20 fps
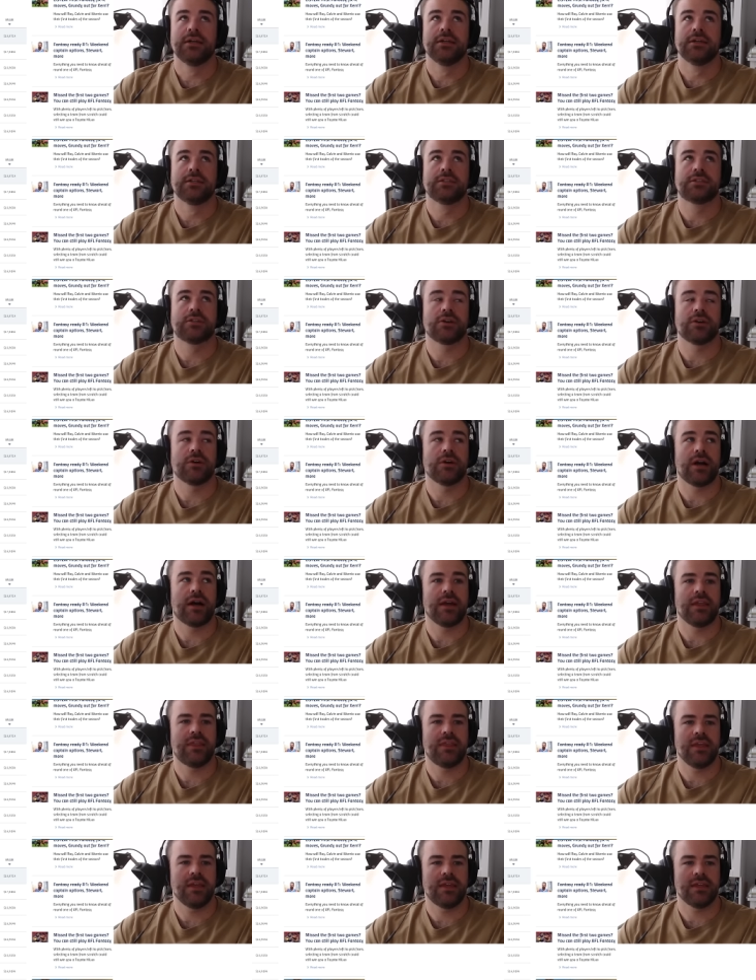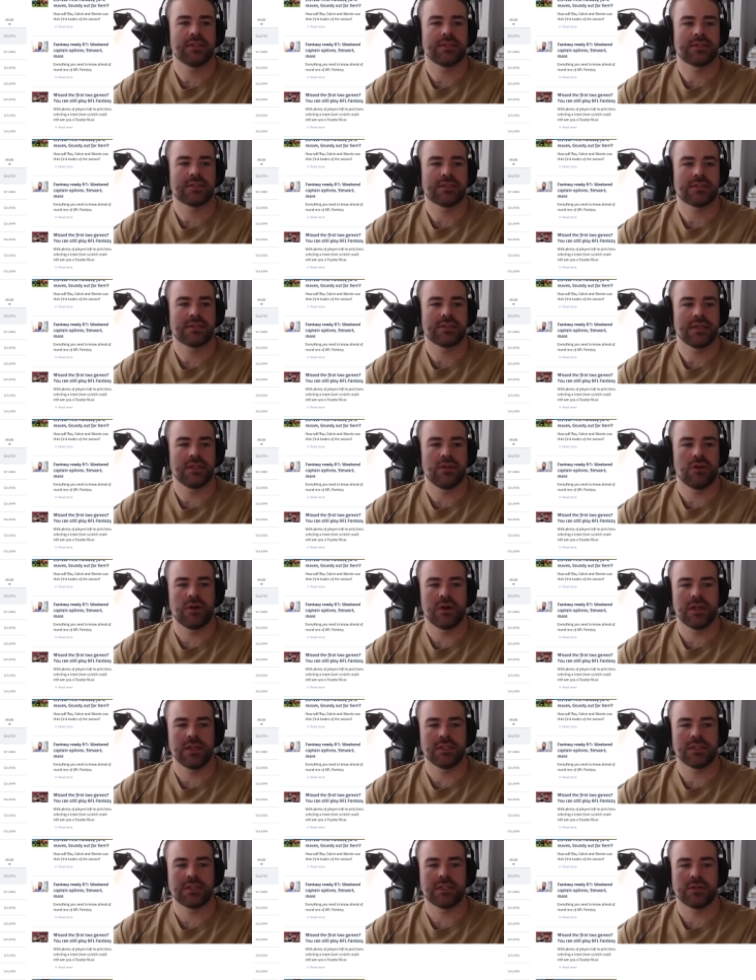So I think it's not
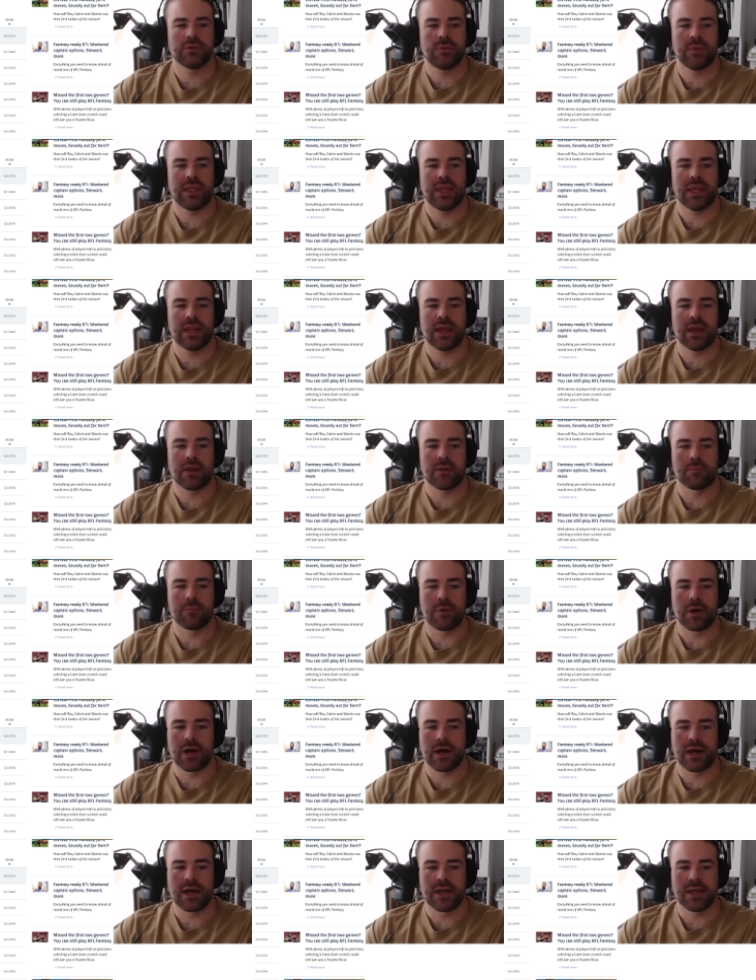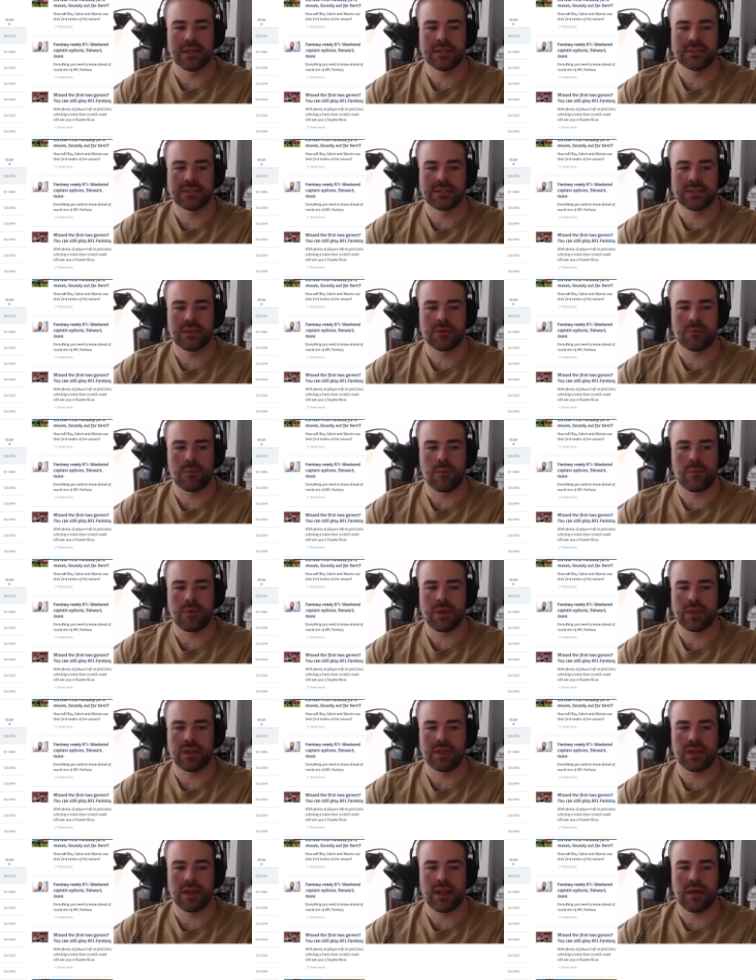until we get out of buys that we're
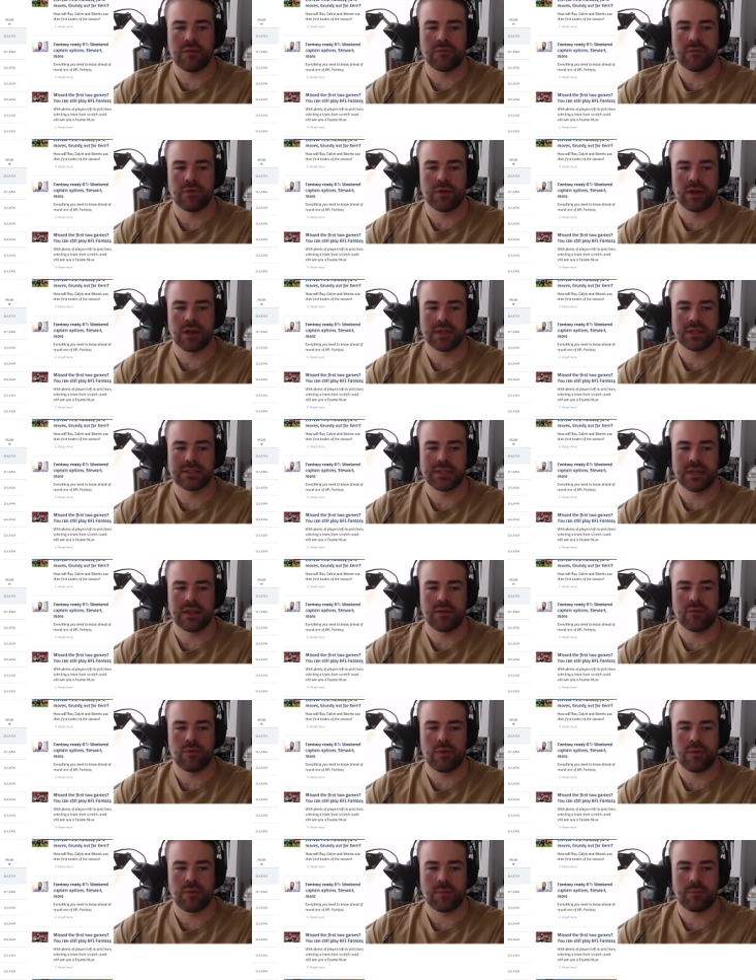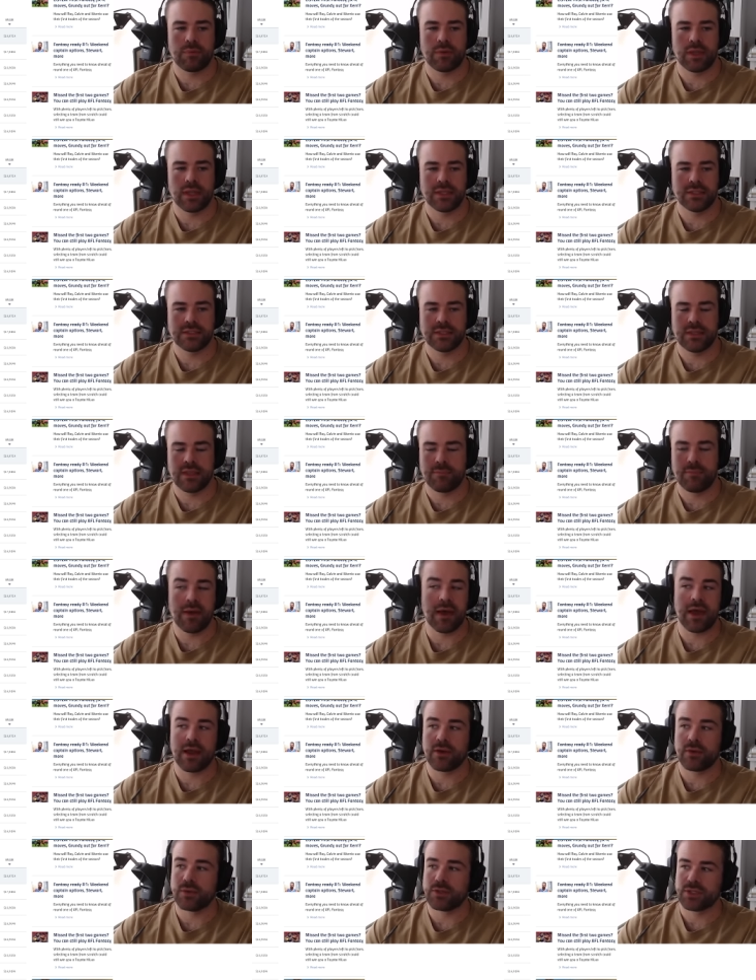really going to have a good understanding of where we're placed in the
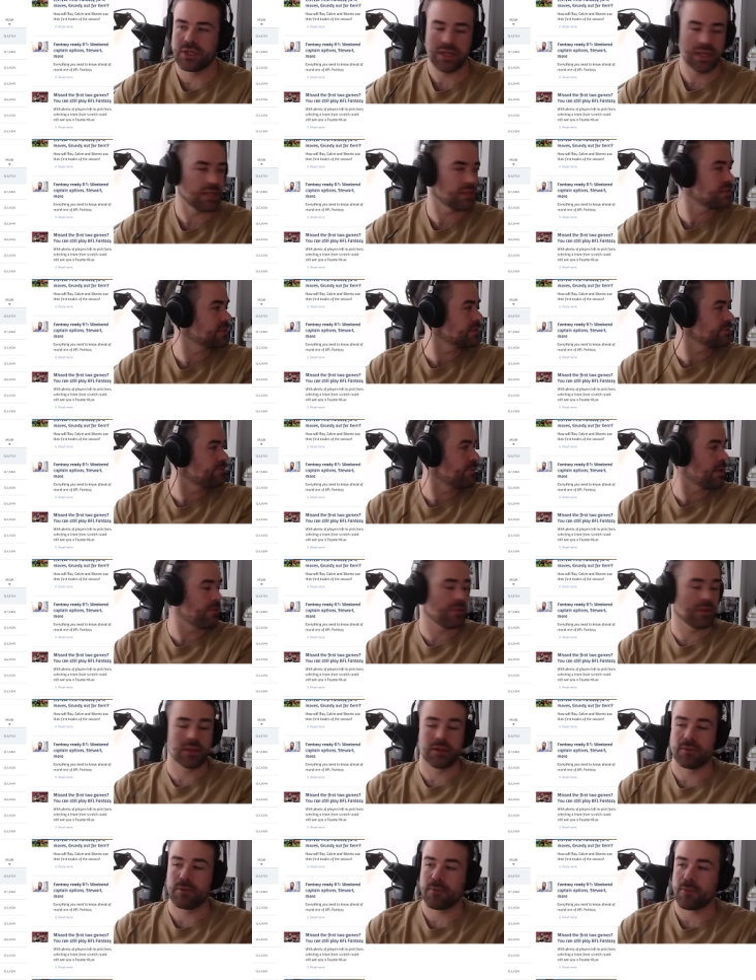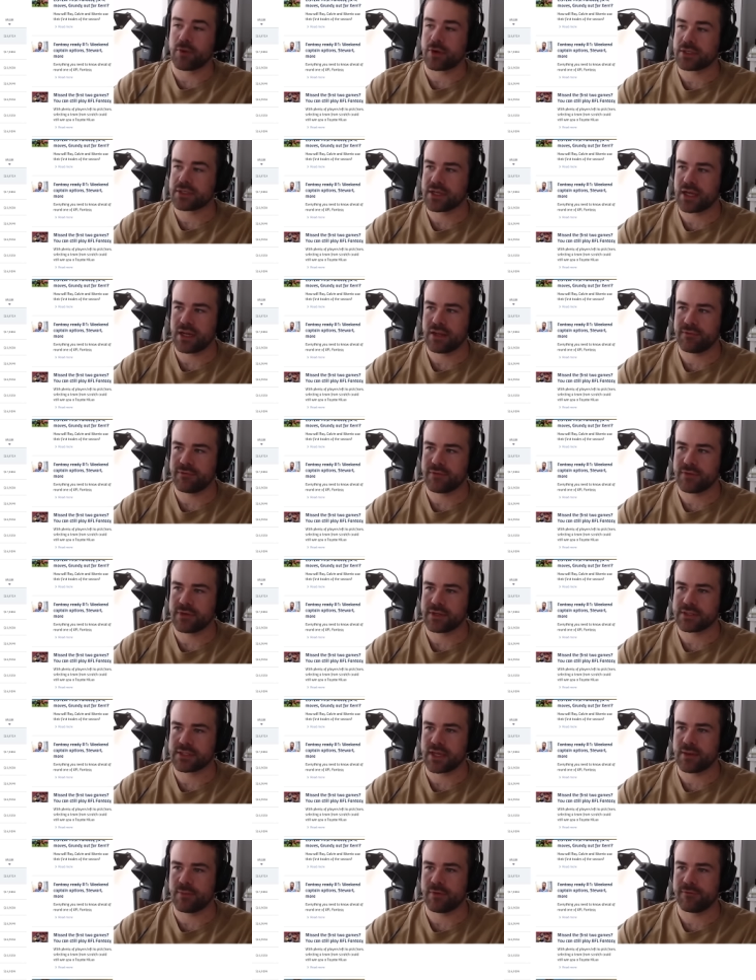pack, which I guess is maybe a little bit more exciting for some.